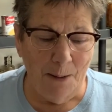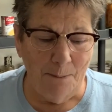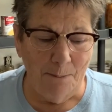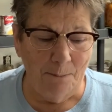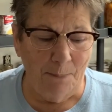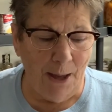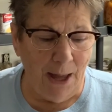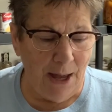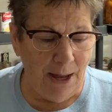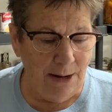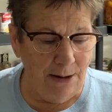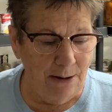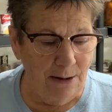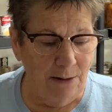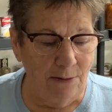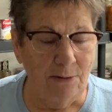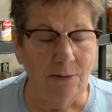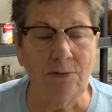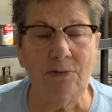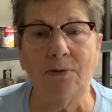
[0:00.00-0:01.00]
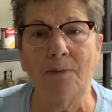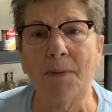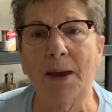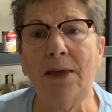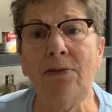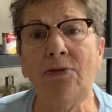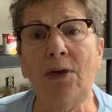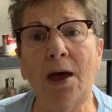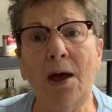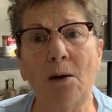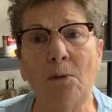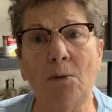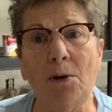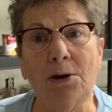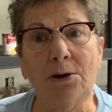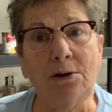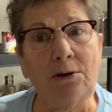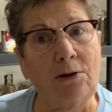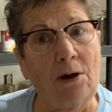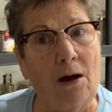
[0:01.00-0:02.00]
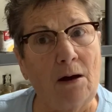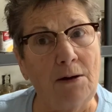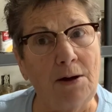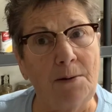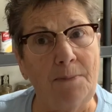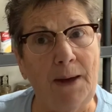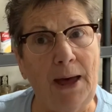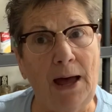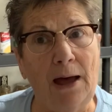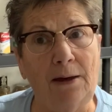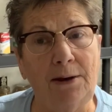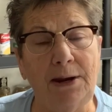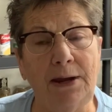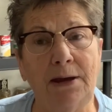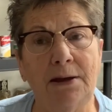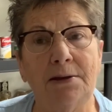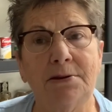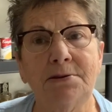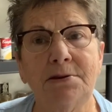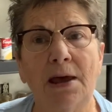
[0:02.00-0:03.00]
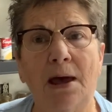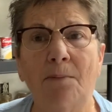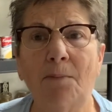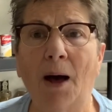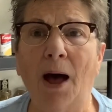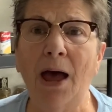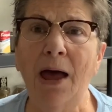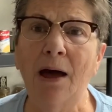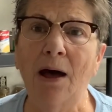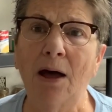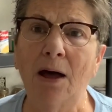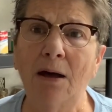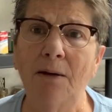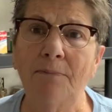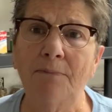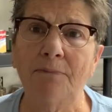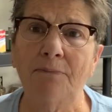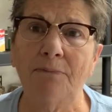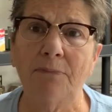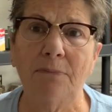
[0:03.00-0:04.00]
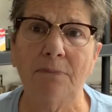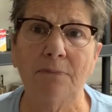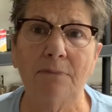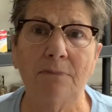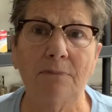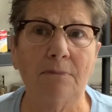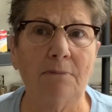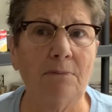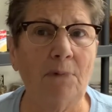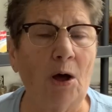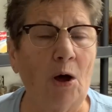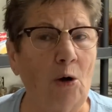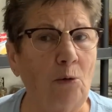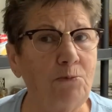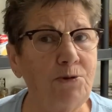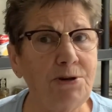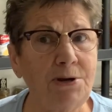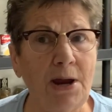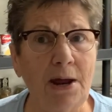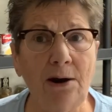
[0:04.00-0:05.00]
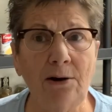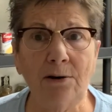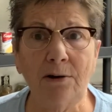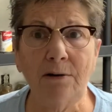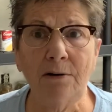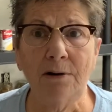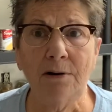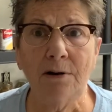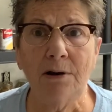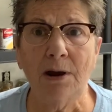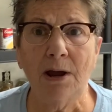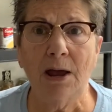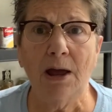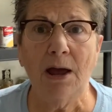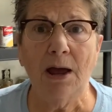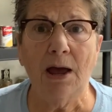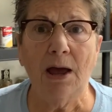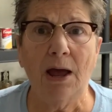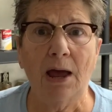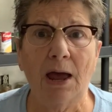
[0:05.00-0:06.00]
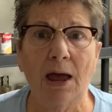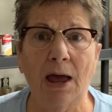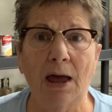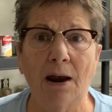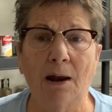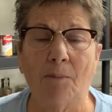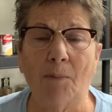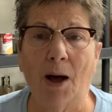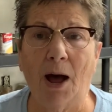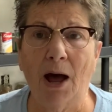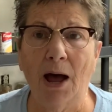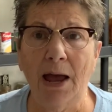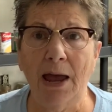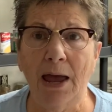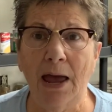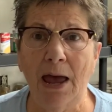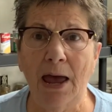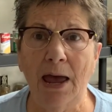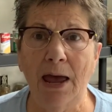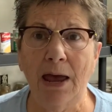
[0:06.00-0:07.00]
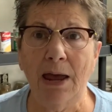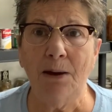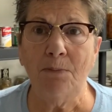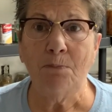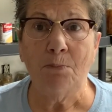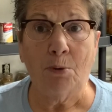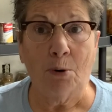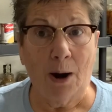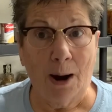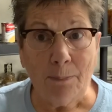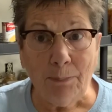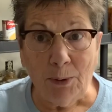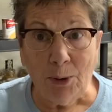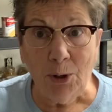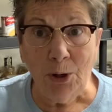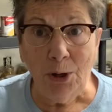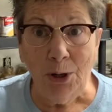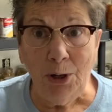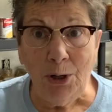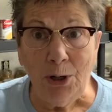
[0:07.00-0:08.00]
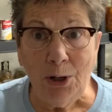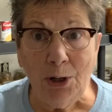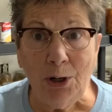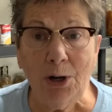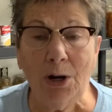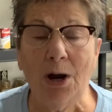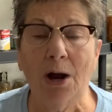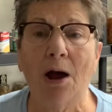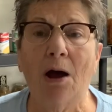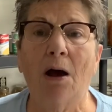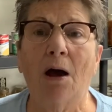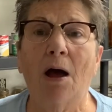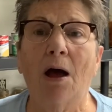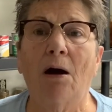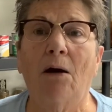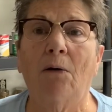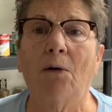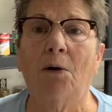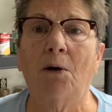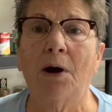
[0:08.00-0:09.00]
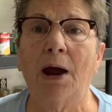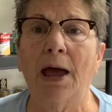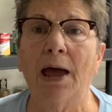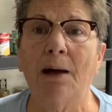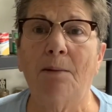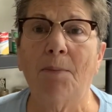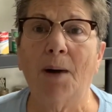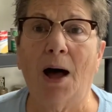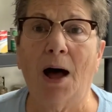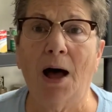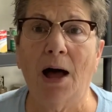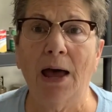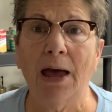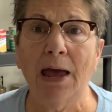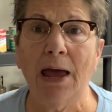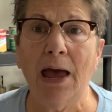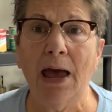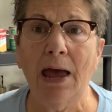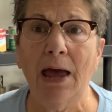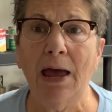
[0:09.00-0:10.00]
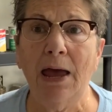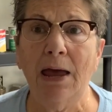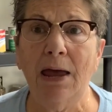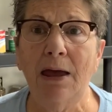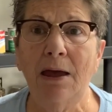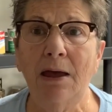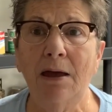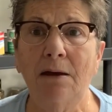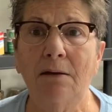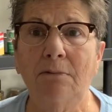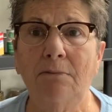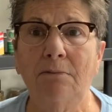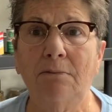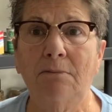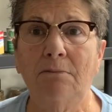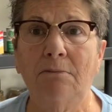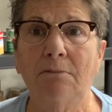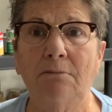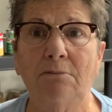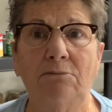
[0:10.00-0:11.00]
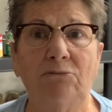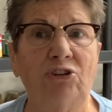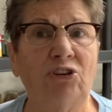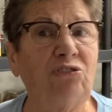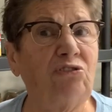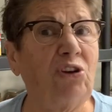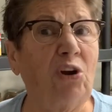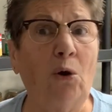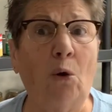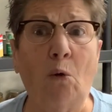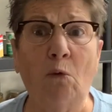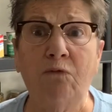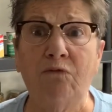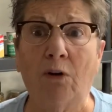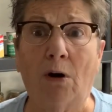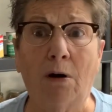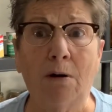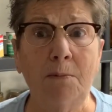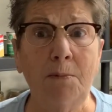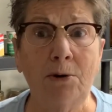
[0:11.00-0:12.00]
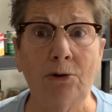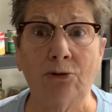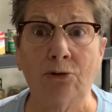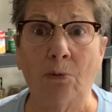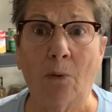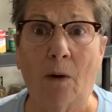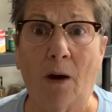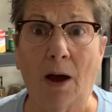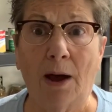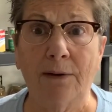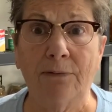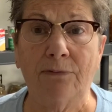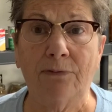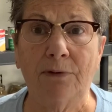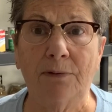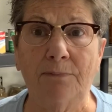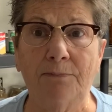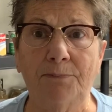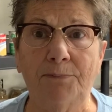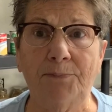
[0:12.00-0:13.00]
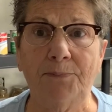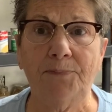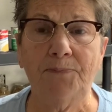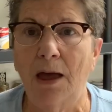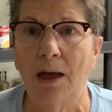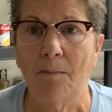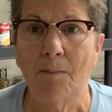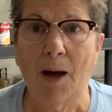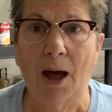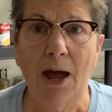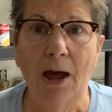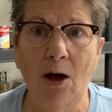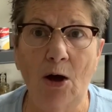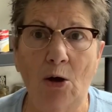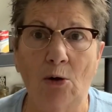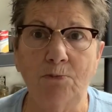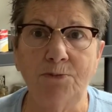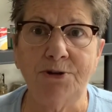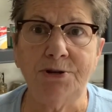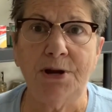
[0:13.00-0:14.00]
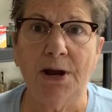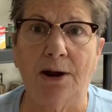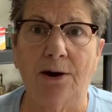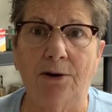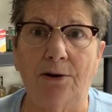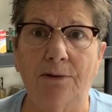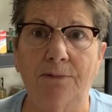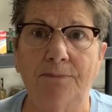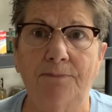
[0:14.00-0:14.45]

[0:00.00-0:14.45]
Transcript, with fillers: But the main thing I wanted to talk about is, am I a homesteader? And am I a prepper? Or am I a, just an old farmer's wife? am I a homesteader?